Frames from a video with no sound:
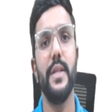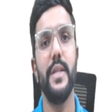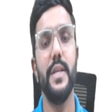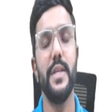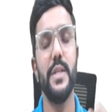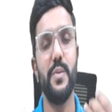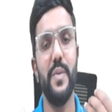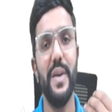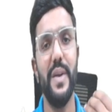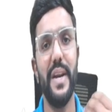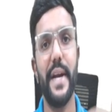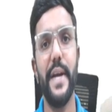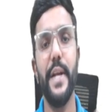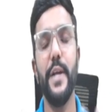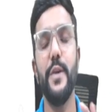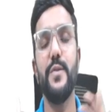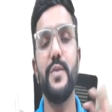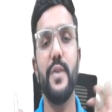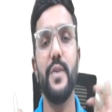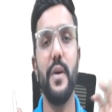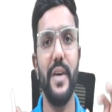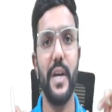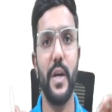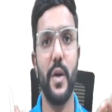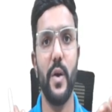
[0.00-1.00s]
This will
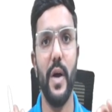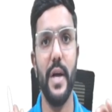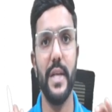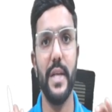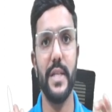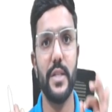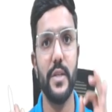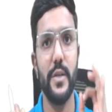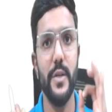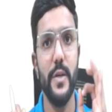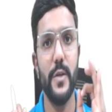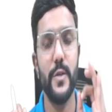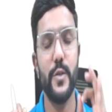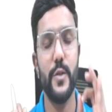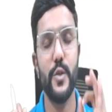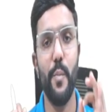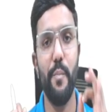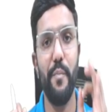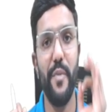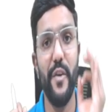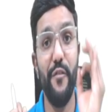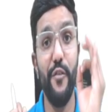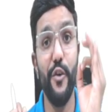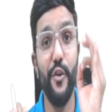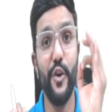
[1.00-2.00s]
reduce our cost.
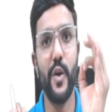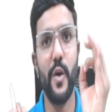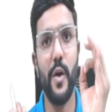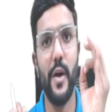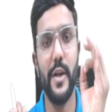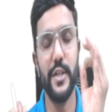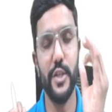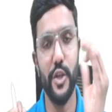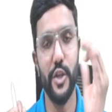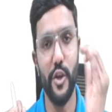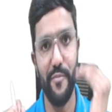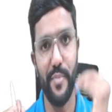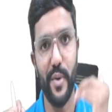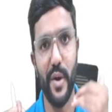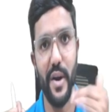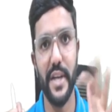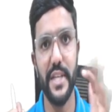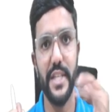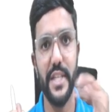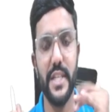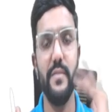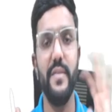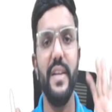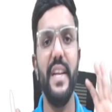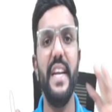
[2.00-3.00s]
So before cost of
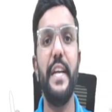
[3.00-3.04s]
production,